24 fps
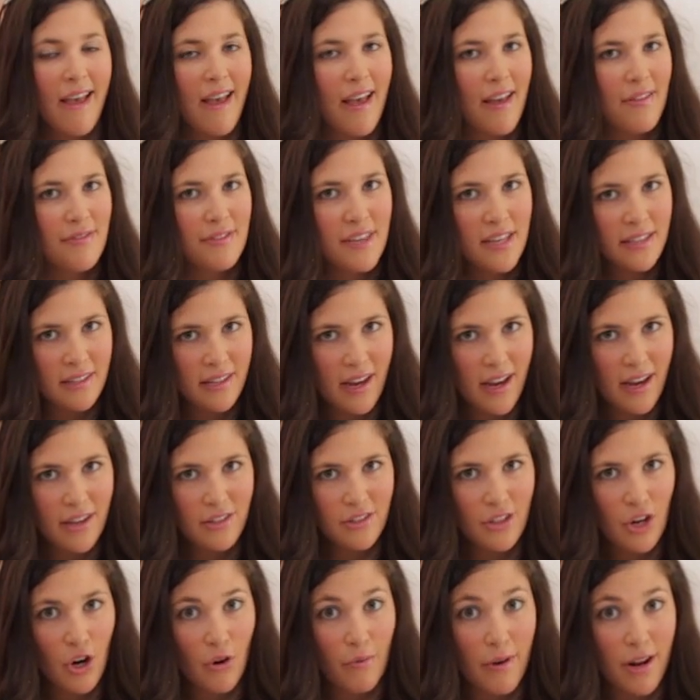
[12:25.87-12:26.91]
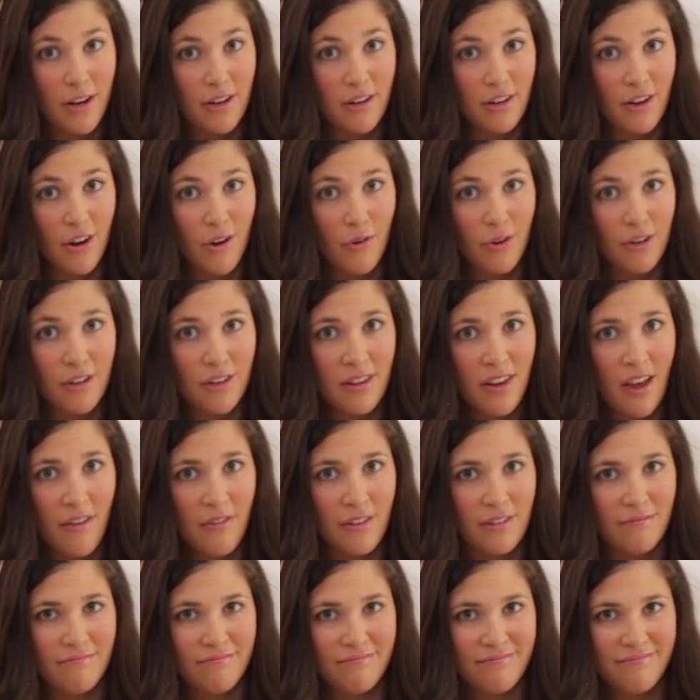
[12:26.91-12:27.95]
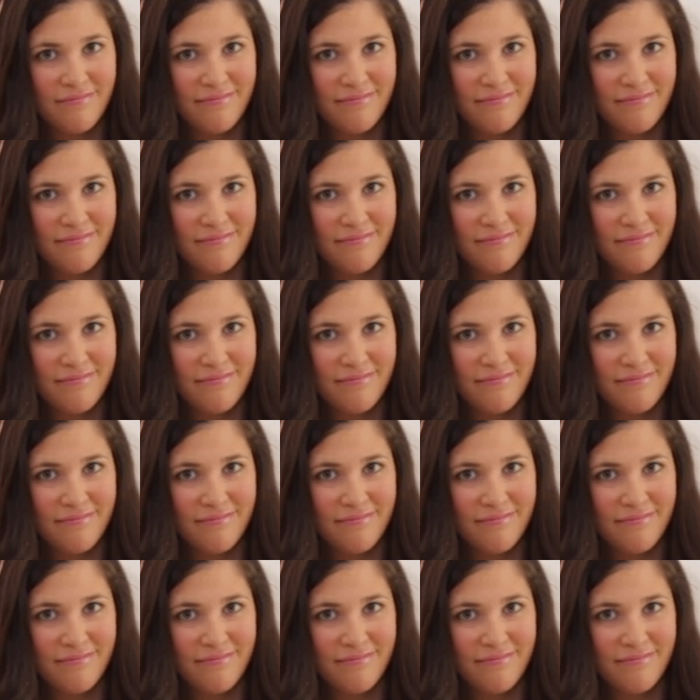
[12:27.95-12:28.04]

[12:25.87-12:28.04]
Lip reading: and these guys are ready to go into the oven.